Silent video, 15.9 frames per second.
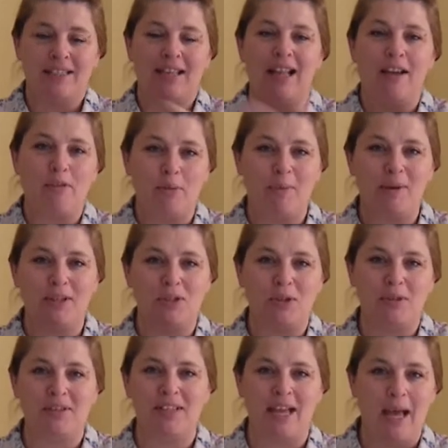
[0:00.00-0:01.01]
till everybody
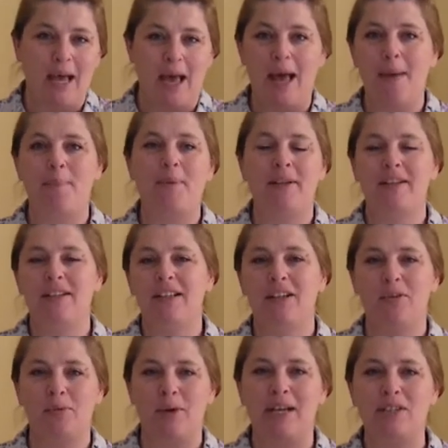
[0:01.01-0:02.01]
shows up and
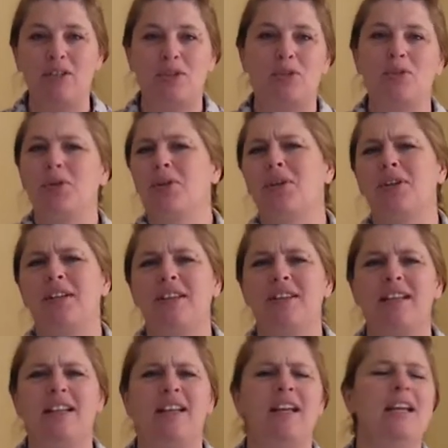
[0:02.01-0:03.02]
you're registered, and
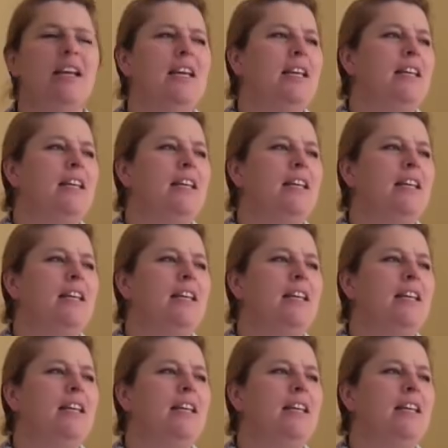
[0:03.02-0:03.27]
then